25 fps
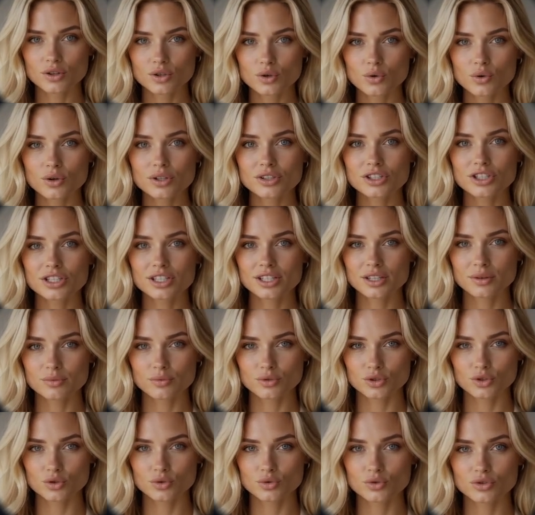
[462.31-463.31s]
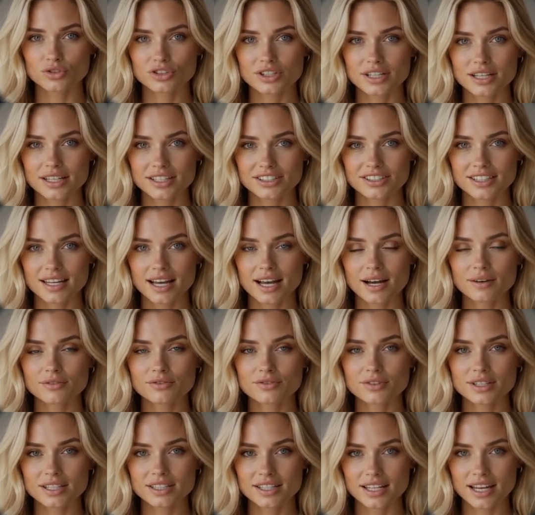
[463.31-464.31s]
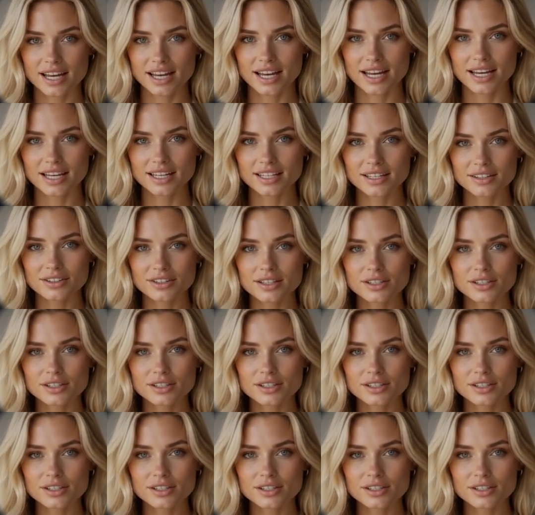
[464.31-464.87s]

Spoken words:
your team uses every day,